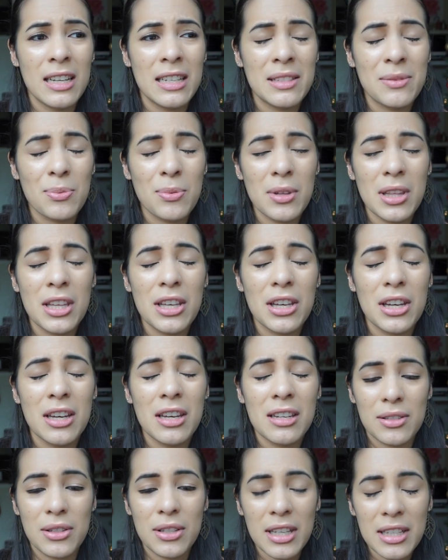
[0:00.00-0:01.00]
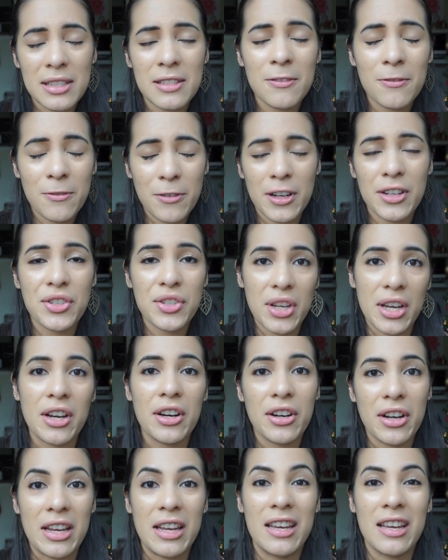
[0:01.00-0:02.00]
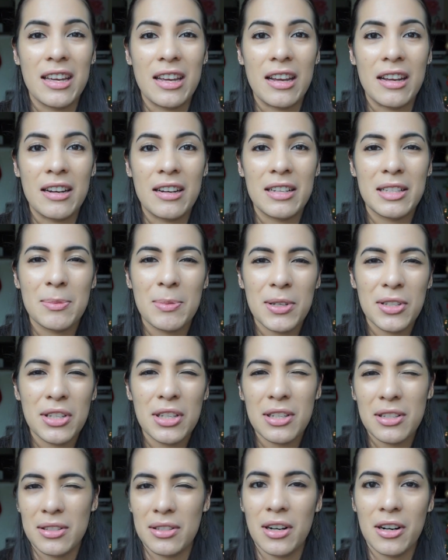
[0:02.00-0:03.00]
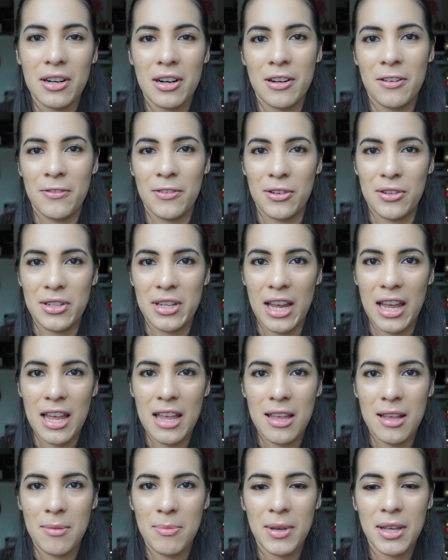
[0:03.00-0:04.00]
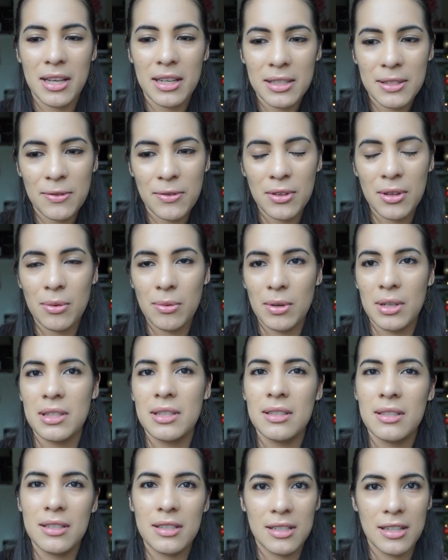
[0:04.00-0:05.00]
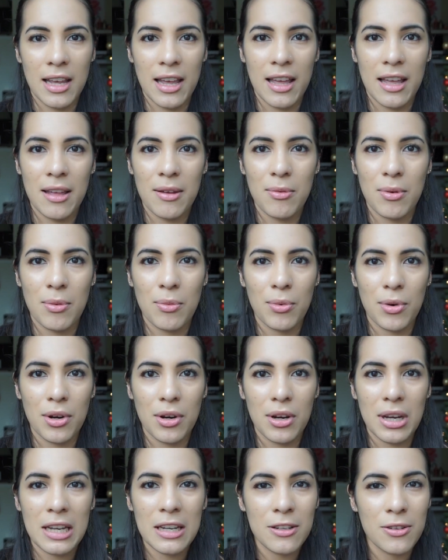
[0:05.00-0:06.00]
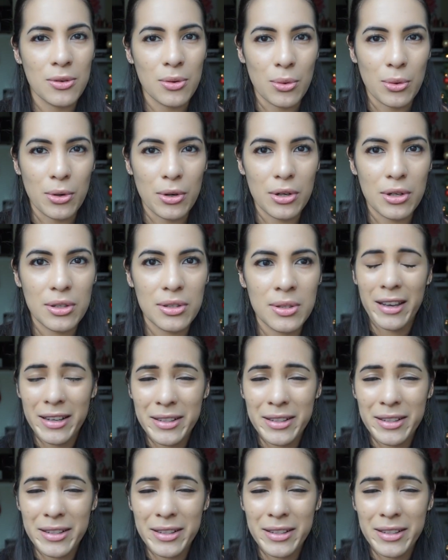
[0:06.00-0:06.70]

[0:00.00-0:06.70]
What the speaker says: It's really good to get some fresh air in, especially to start off your day, because for the rest of the day when we're indoors,